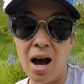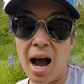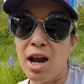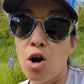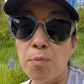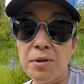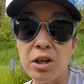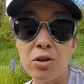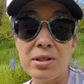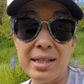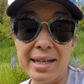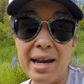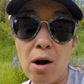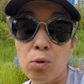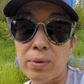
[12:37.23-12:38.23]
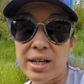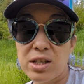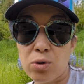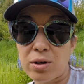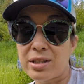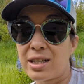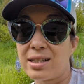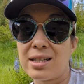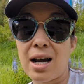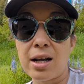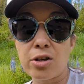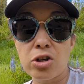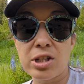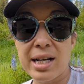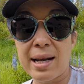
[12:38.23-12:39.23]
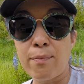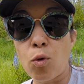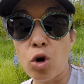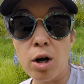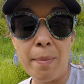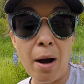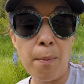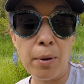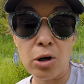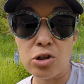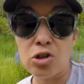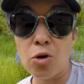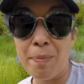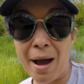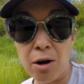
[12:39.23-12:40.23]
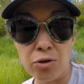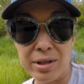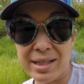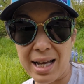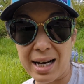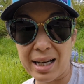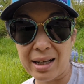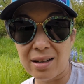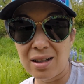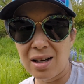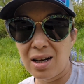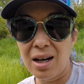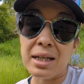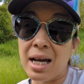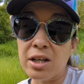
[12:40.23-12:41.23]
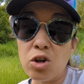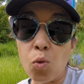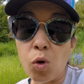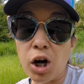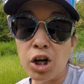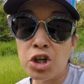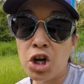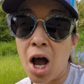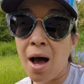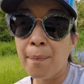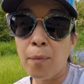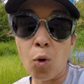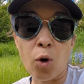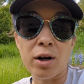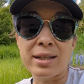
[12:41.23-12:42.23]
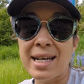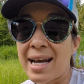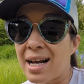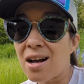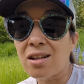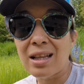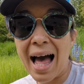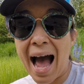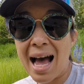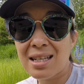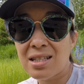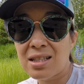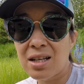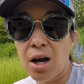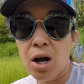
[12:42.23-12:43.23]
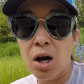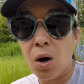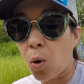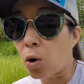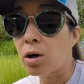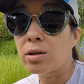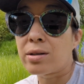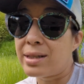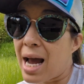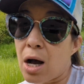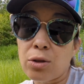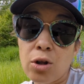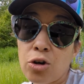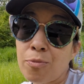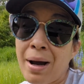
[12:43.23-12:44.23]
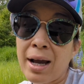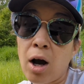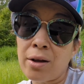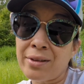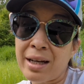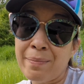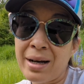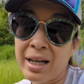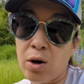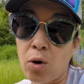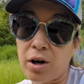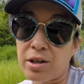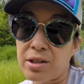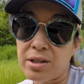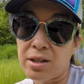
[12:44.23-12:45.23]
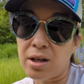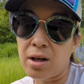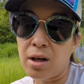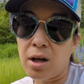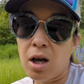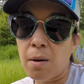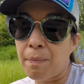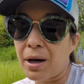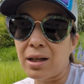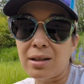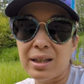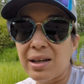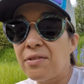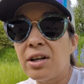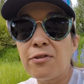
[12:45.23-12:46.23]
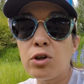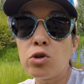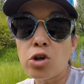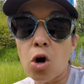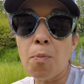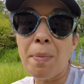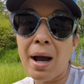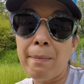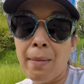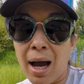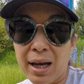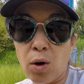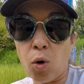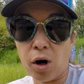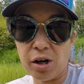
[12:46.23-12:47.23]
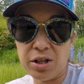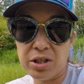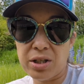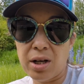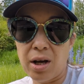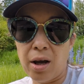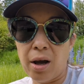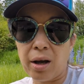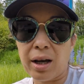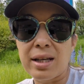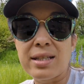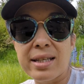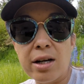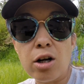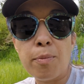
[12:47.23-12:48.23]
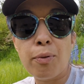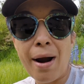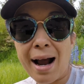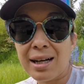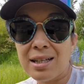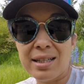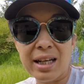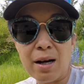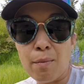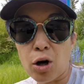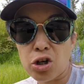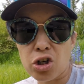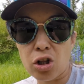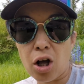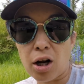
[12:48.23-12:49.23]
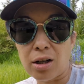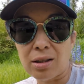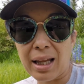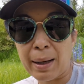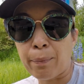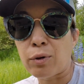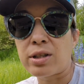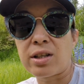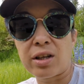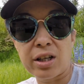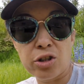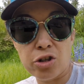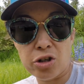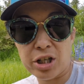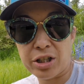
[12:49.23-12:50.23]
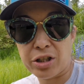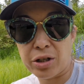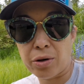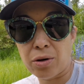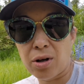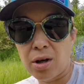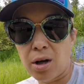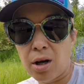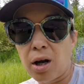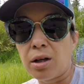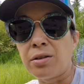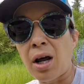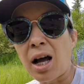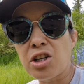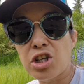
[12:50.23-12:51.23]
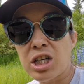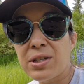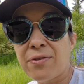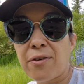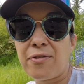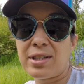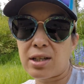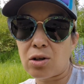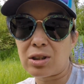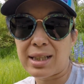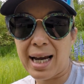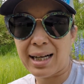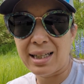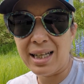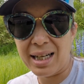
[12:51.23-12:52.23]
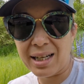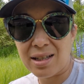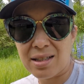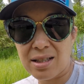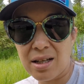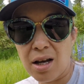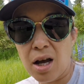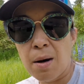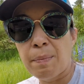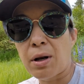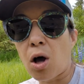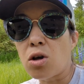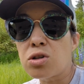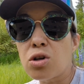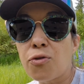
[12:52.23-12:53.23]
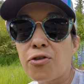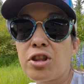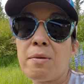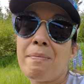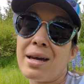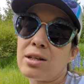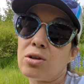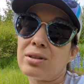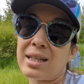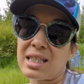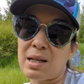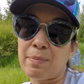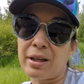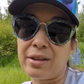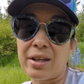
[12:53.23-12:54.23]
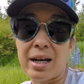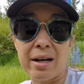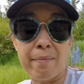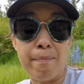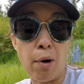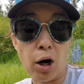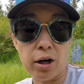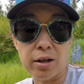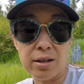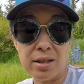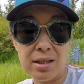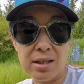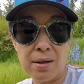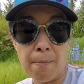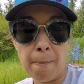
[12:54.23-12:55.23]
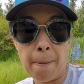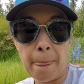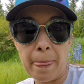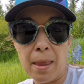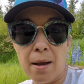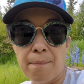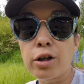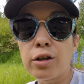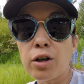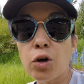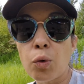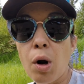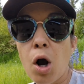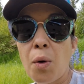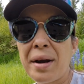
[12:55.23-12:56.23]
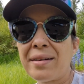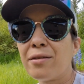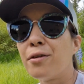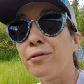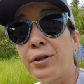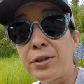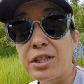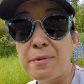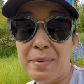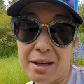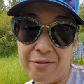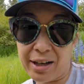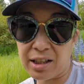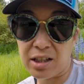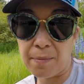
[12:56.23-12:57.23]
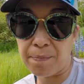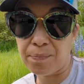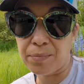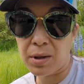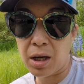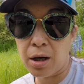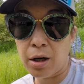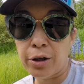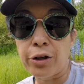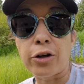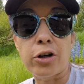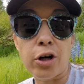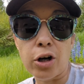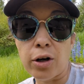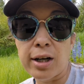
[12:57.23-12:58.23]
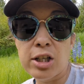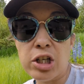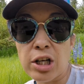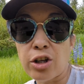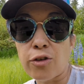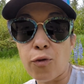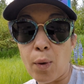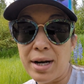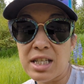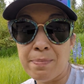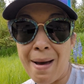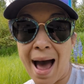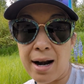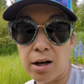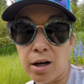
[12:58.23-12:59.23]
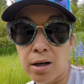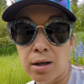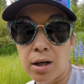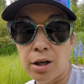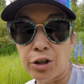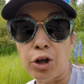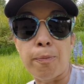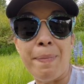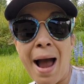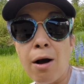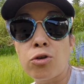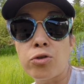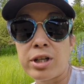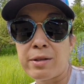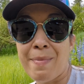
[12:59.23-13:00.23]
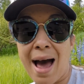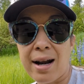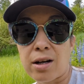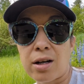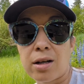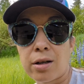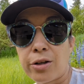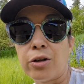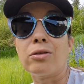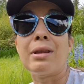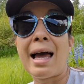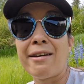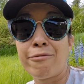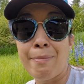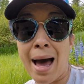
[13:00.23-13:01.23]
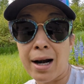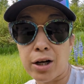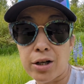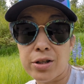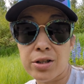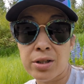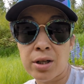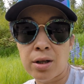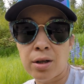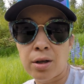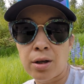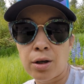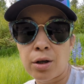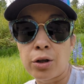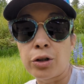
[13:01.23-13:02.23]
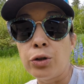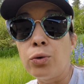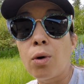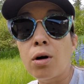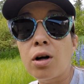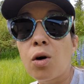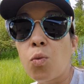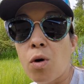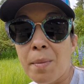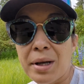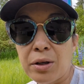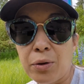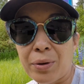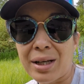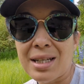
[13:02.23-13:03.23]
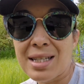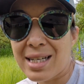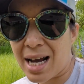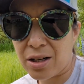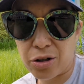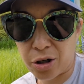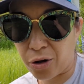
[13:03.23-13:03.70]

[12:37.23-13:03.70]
I hope that you'll seek out resources to understand more about personal boundary setting, attend a workshop, or take a class, or download my online mini course. But even if you don't buy my course, consider practicing a martial art like Brazilian Jiu-Jitsu, not just for physical techniques, but also for the mental discipline that it imparts. Learn, grow, and refuse to be a victim. Your courage and your voice matter. Your boundaries matter. Your life matters. You are a woman who can stand her